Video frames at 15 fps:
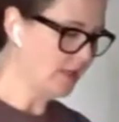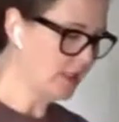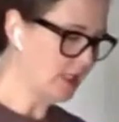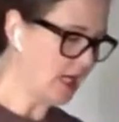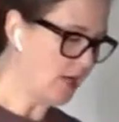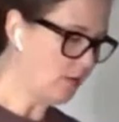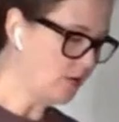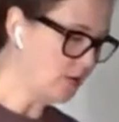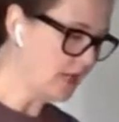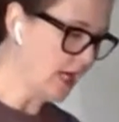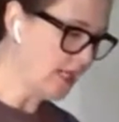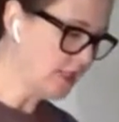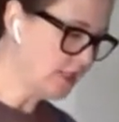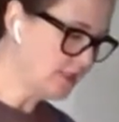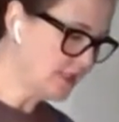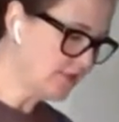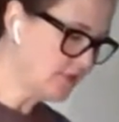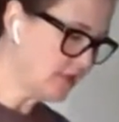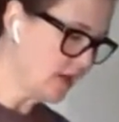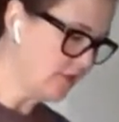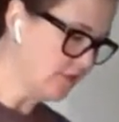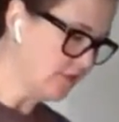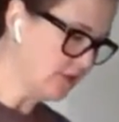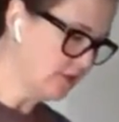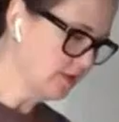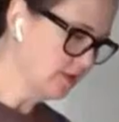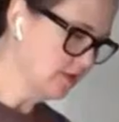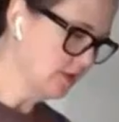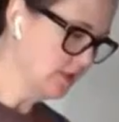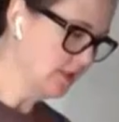that our onions have softened
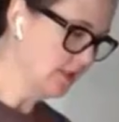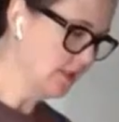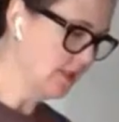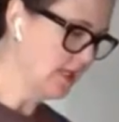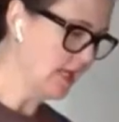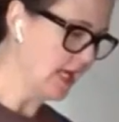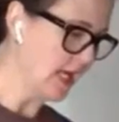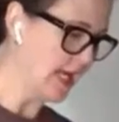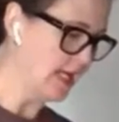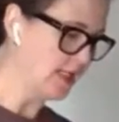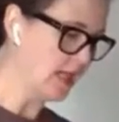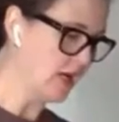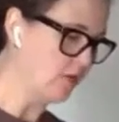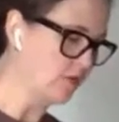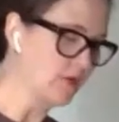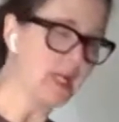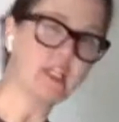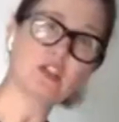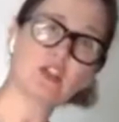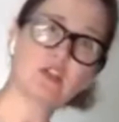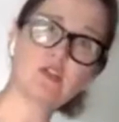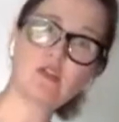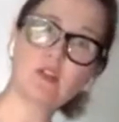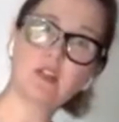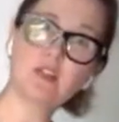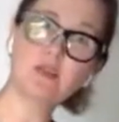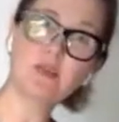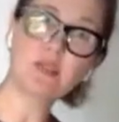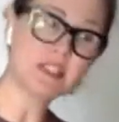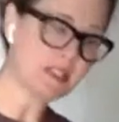and our radishes are a
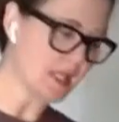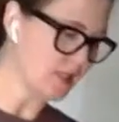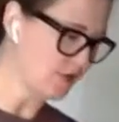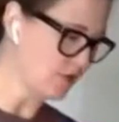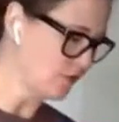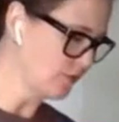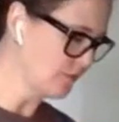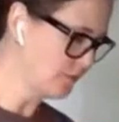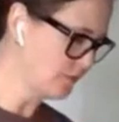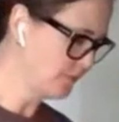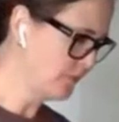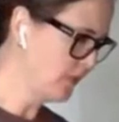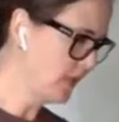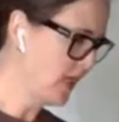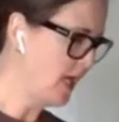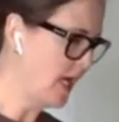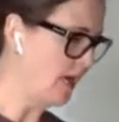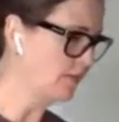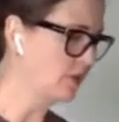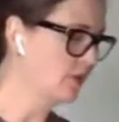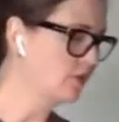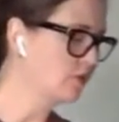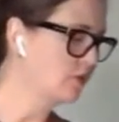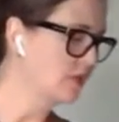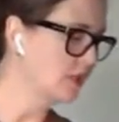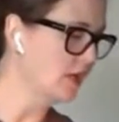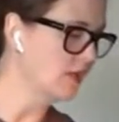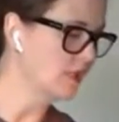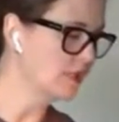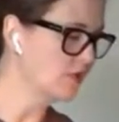little bit tender, I'm going to throw in
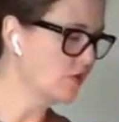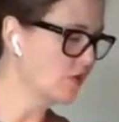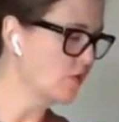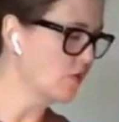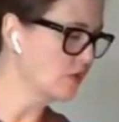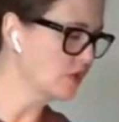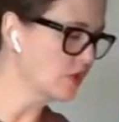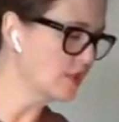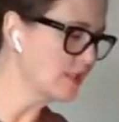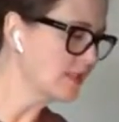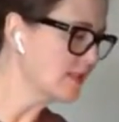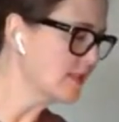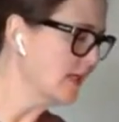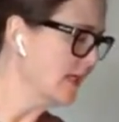all this gorgeous,